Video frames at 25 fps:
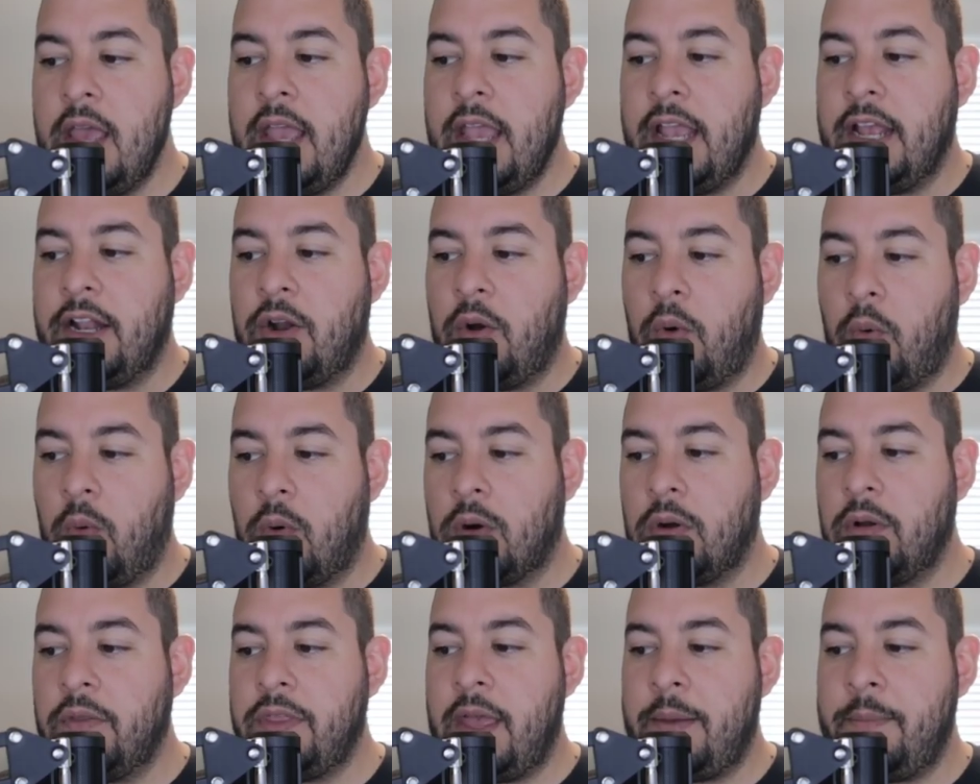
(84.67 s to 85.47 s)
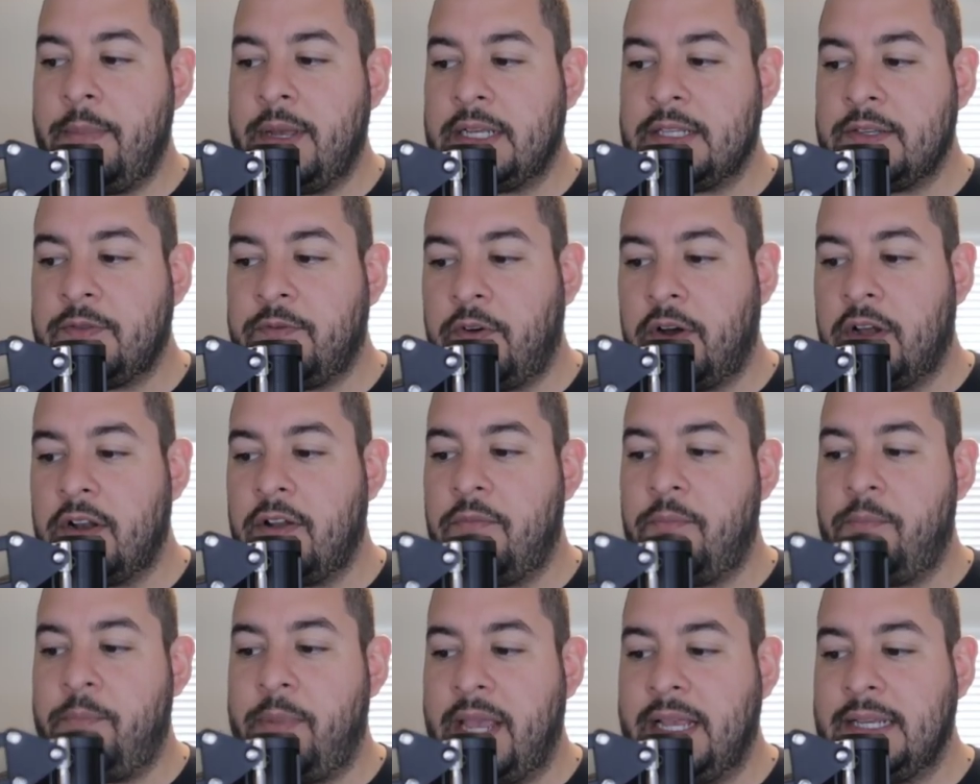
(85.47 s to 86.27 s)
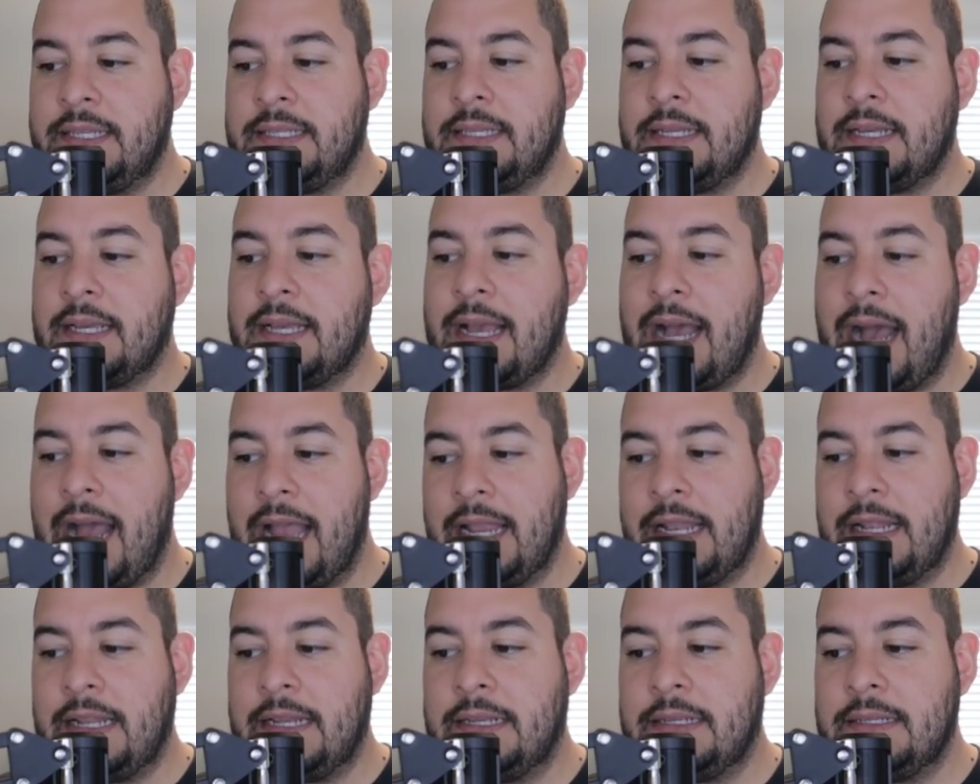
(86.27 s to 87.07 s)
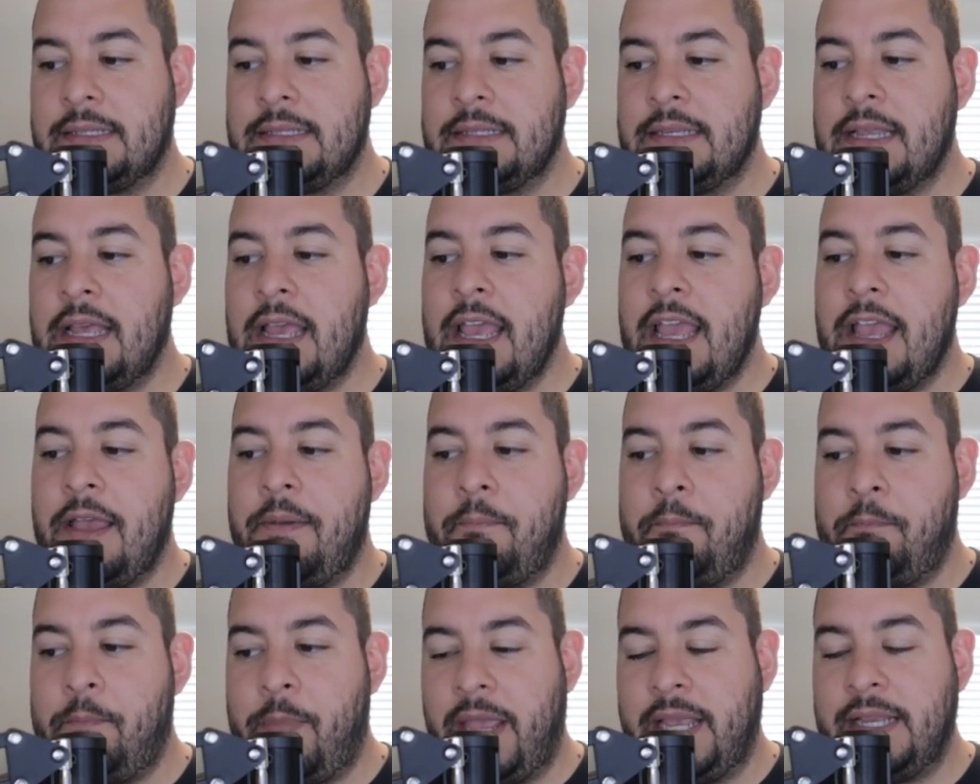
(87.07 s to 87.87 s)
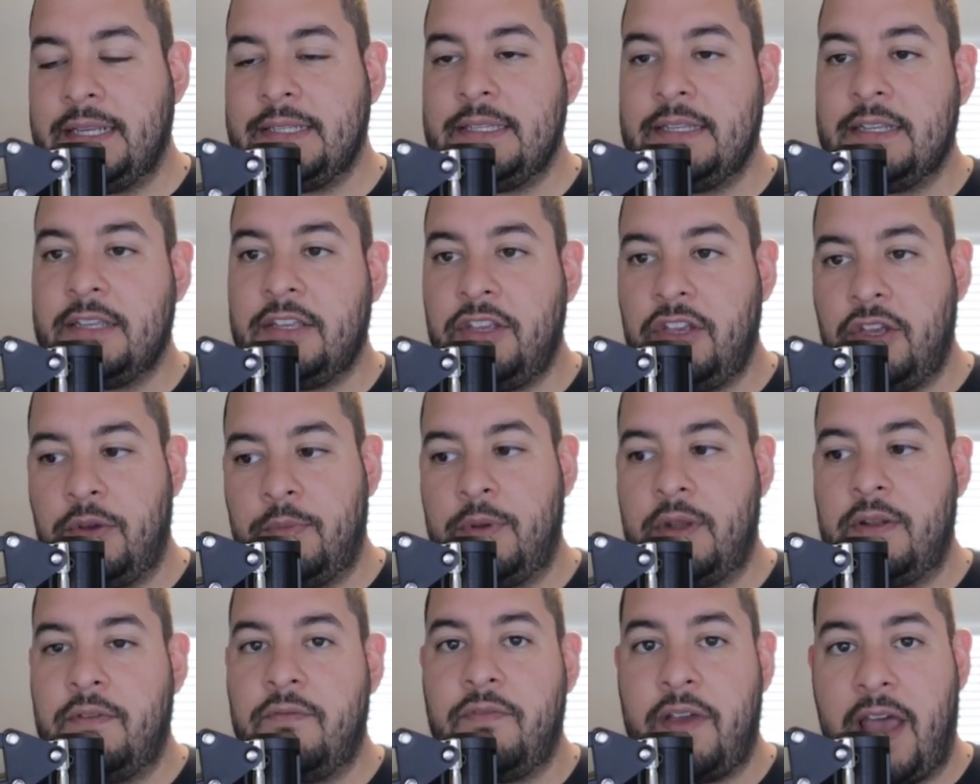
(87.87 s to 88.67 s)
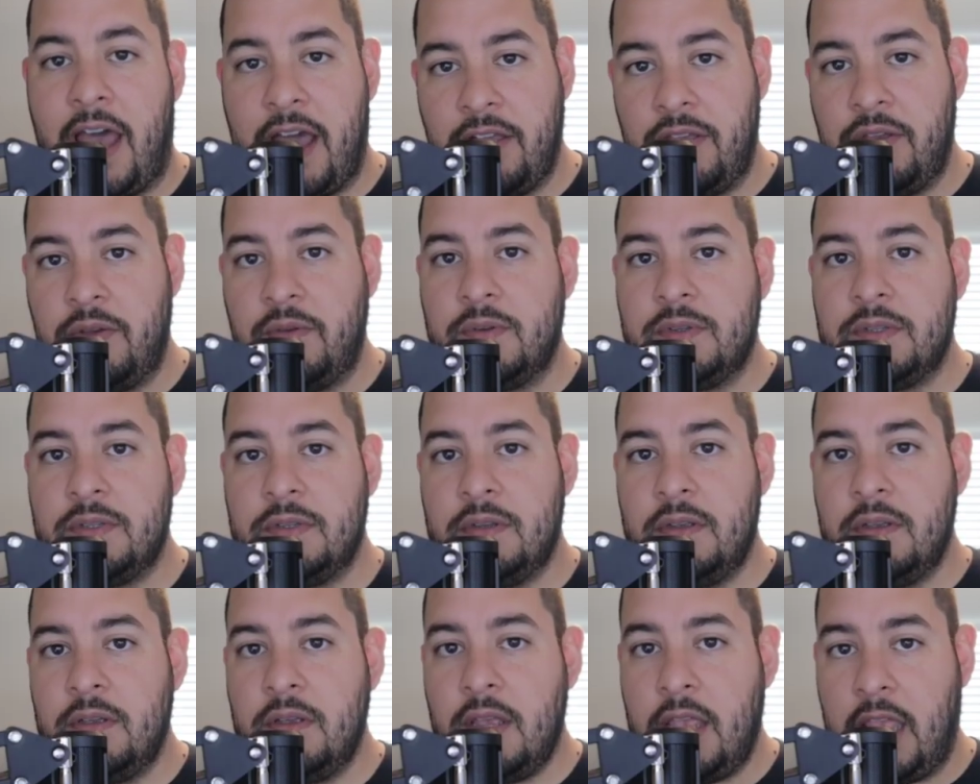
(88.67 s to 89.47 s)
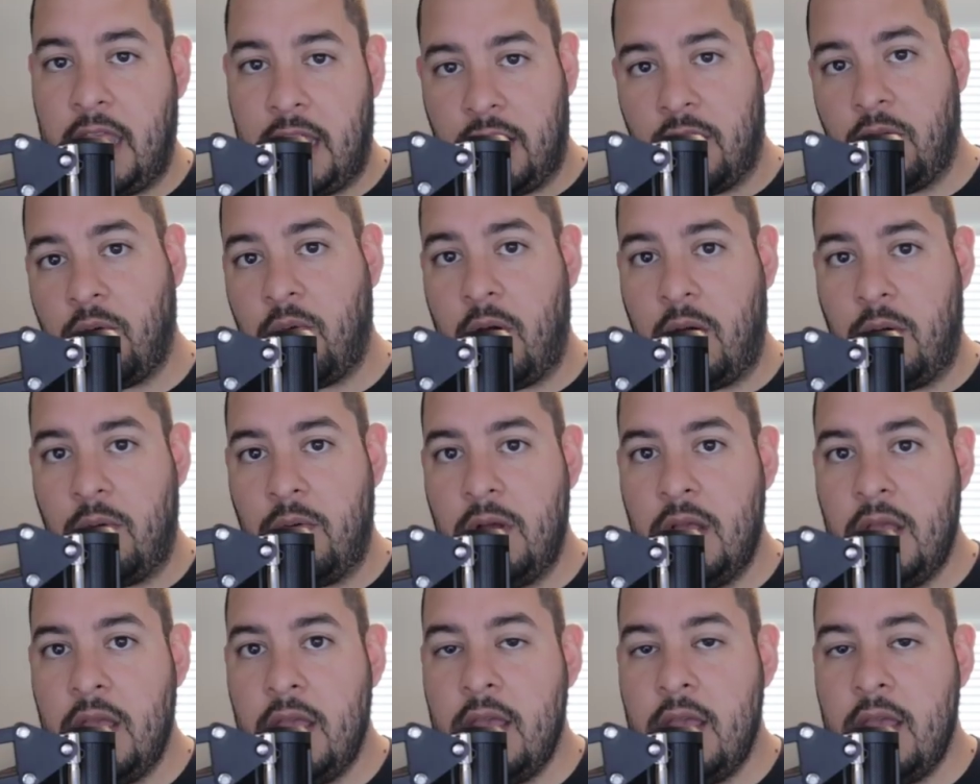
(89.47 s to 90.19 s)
in a world that makes fun of basic kindness and basic human values, end quote.